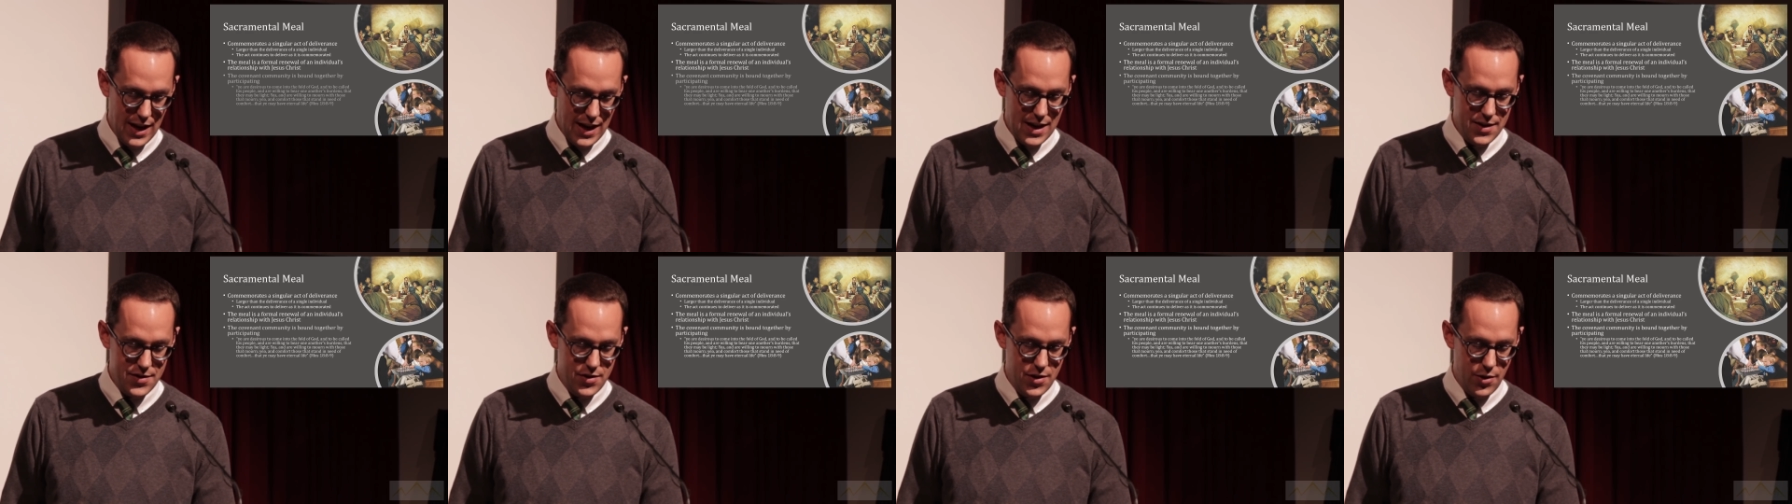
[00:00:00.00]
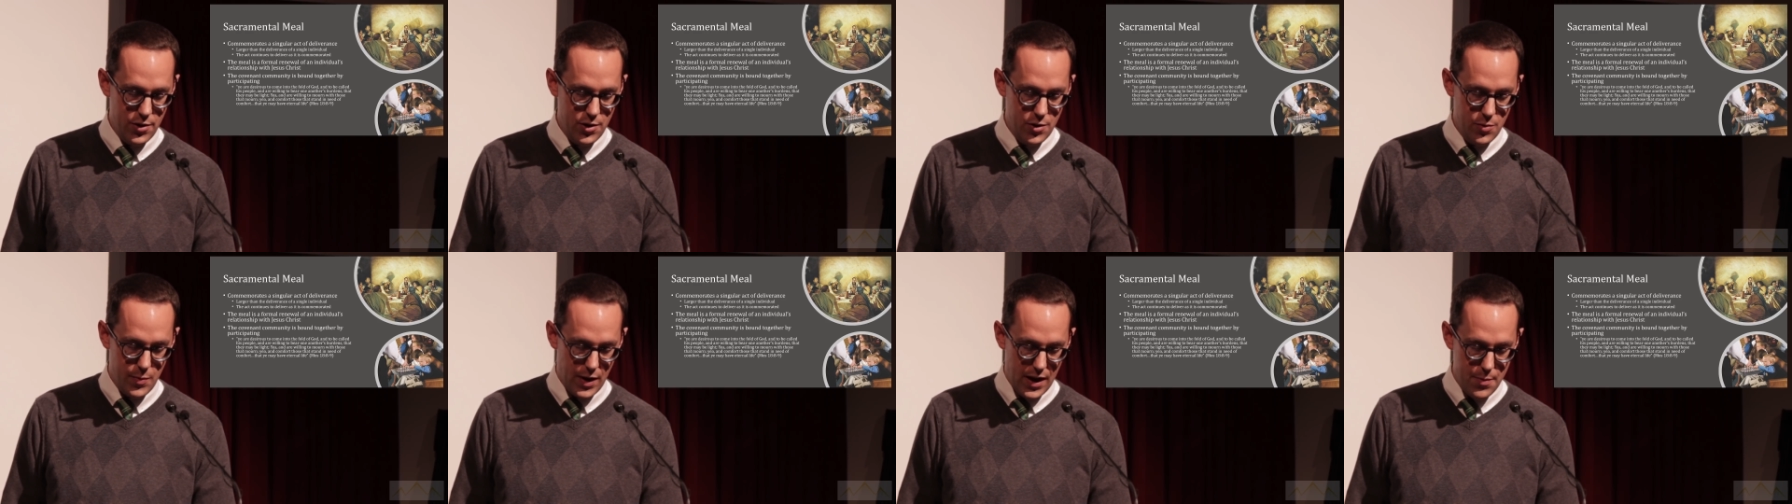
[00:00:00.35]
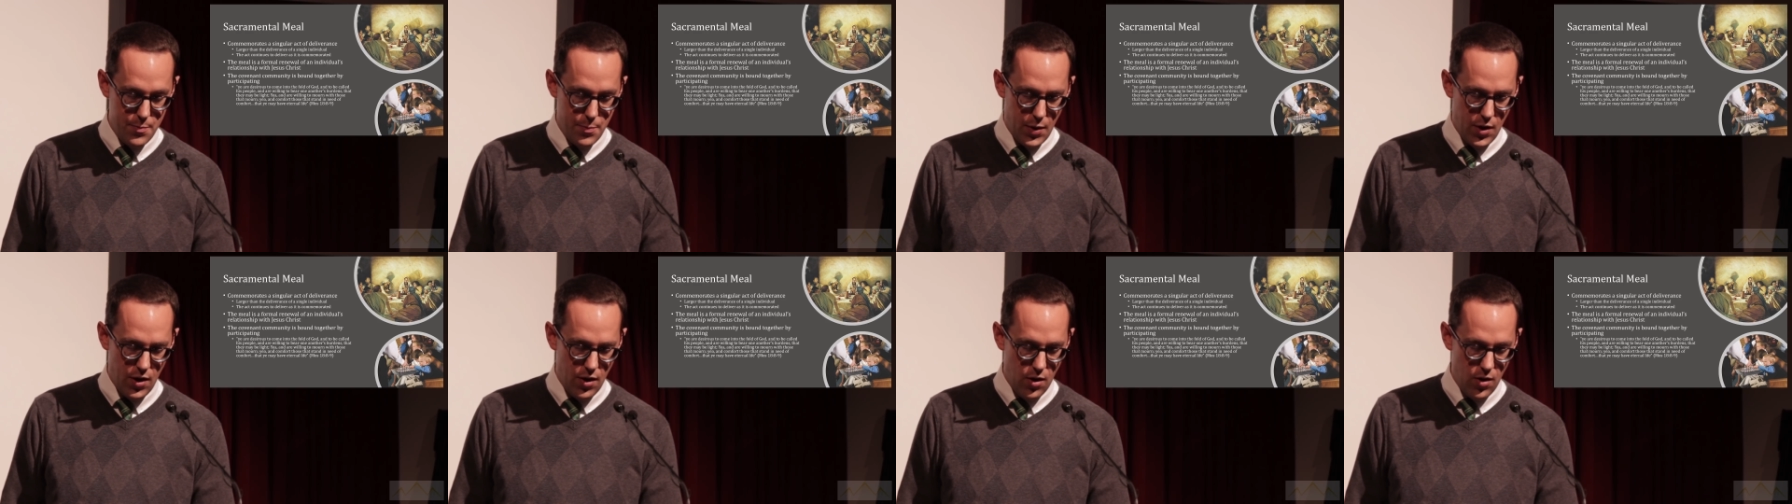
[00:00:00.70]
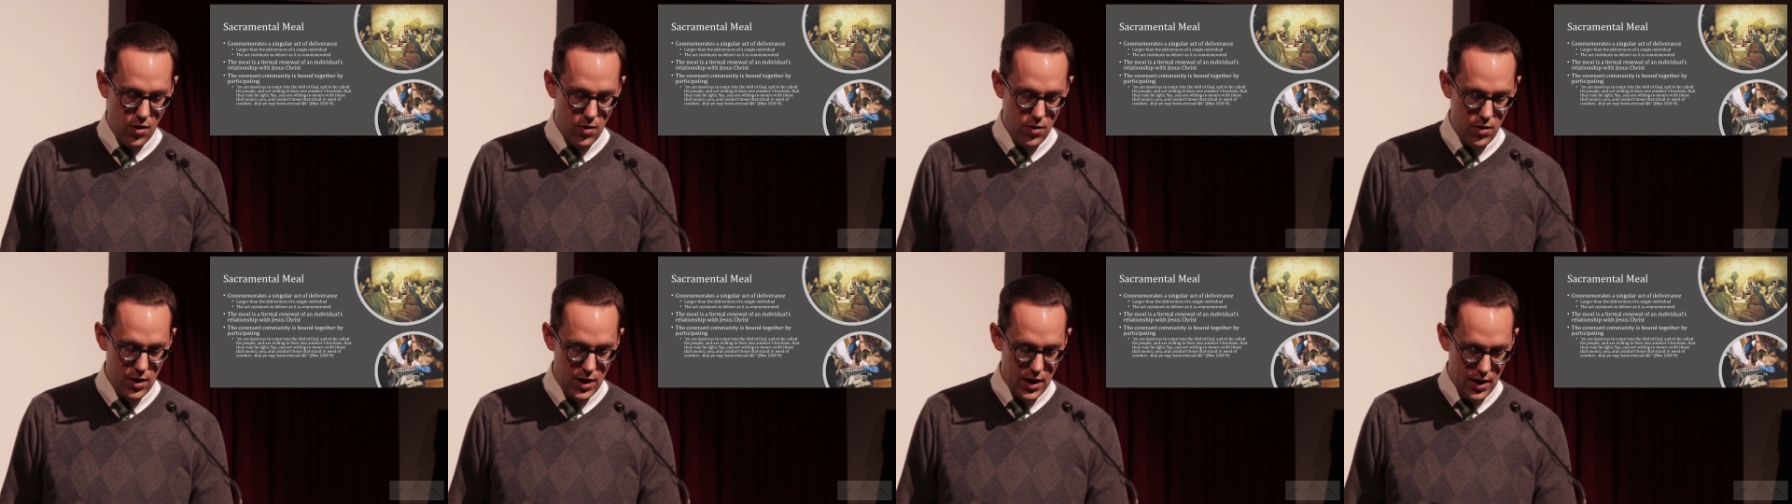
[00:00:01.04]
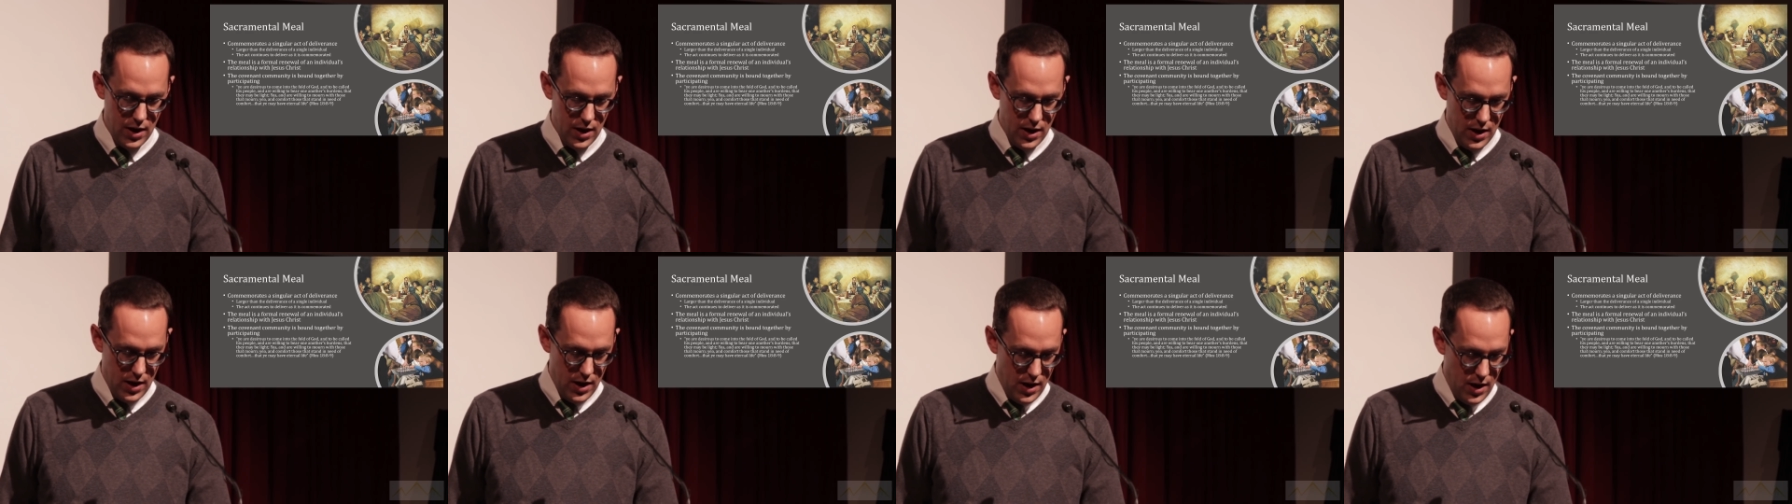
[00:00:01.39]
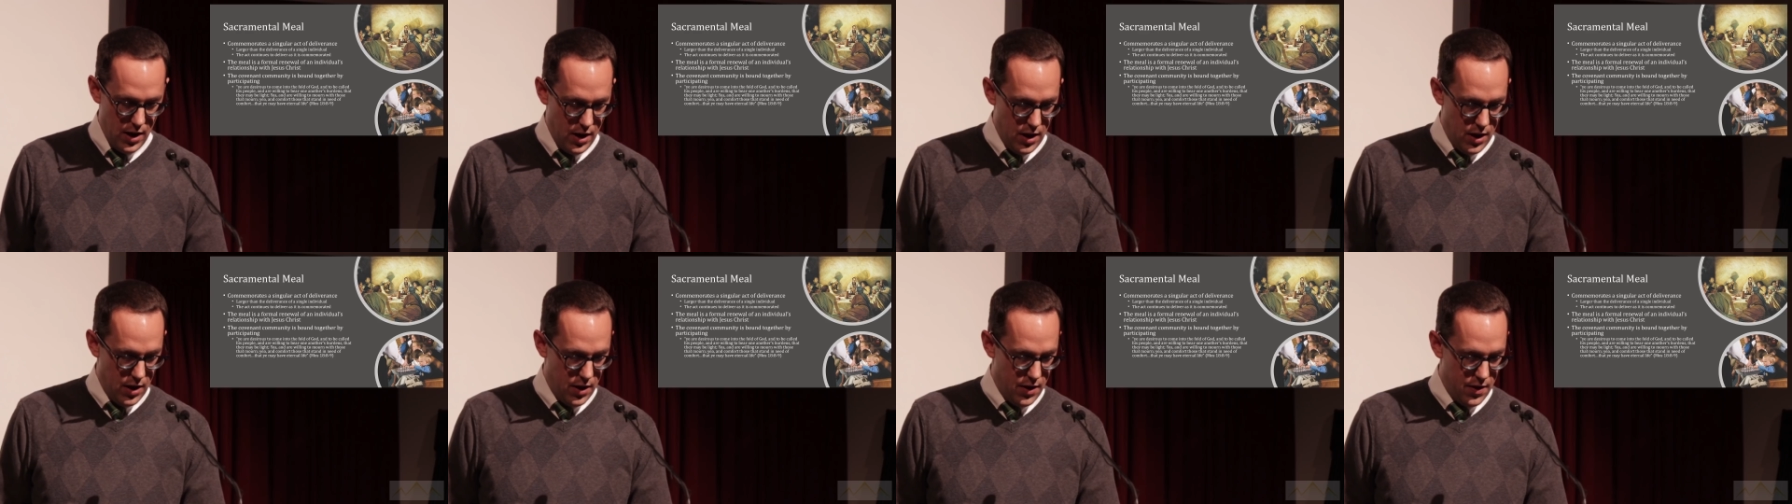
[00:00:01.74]
As noted by Paul,
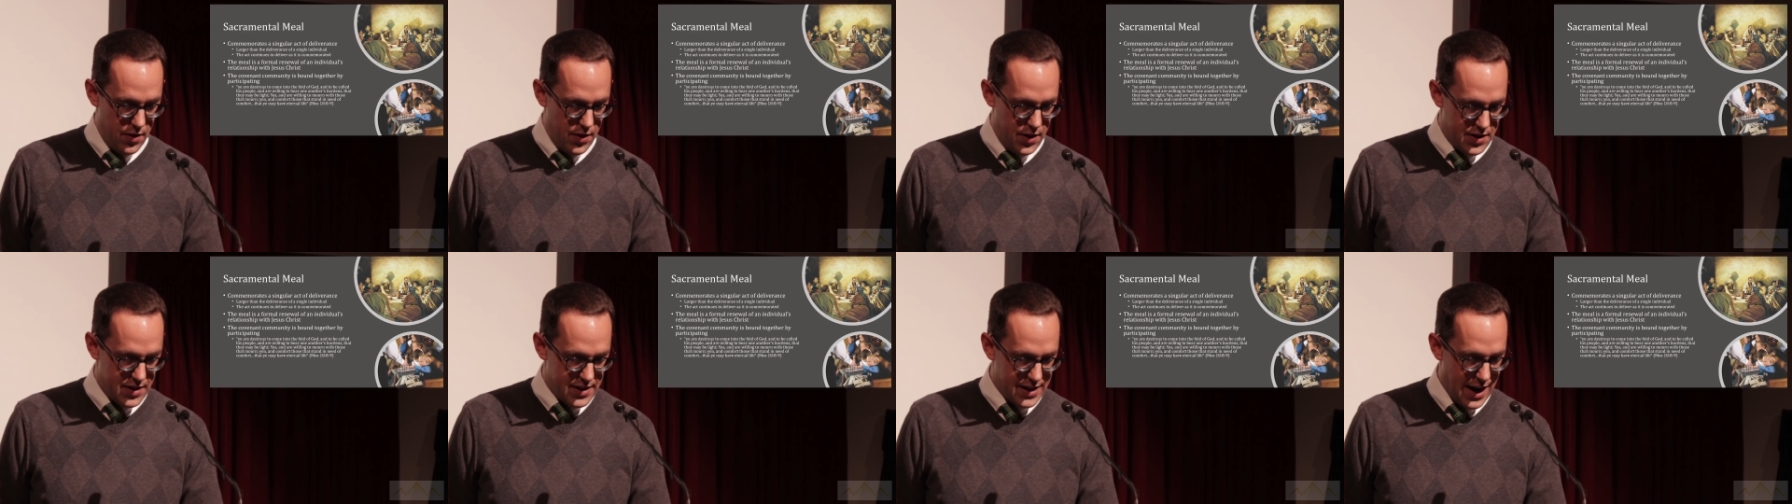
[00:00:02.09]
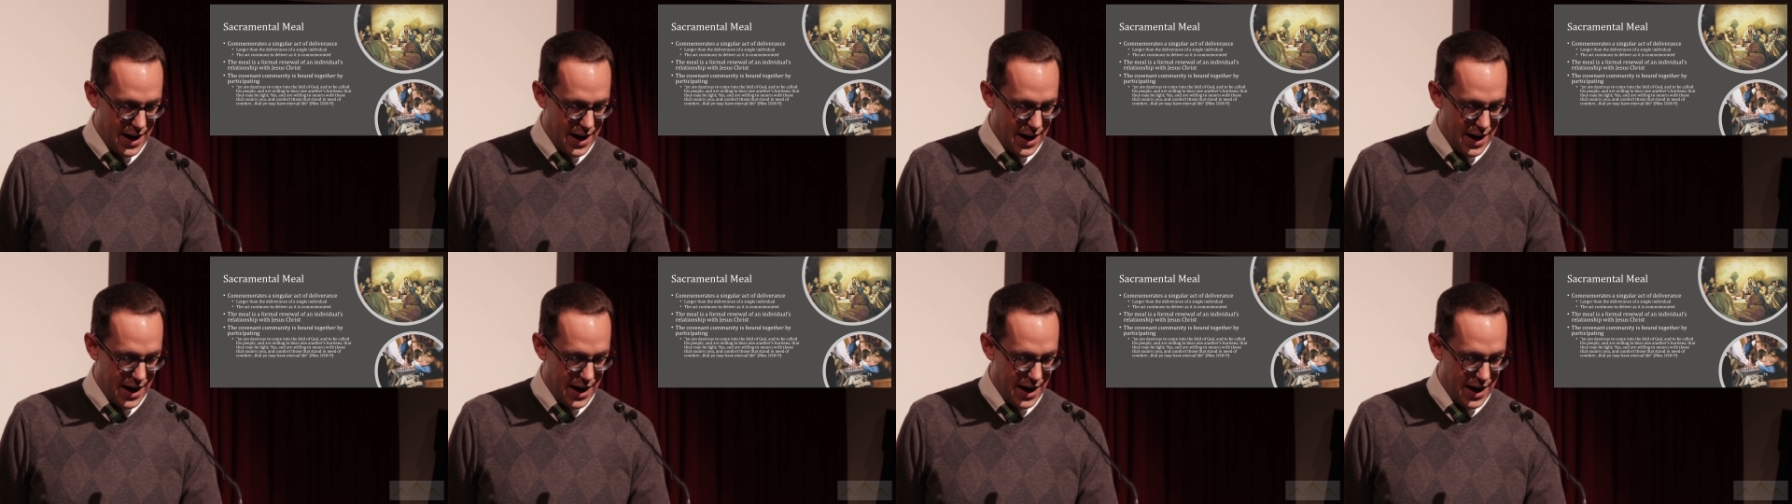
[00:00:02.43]
the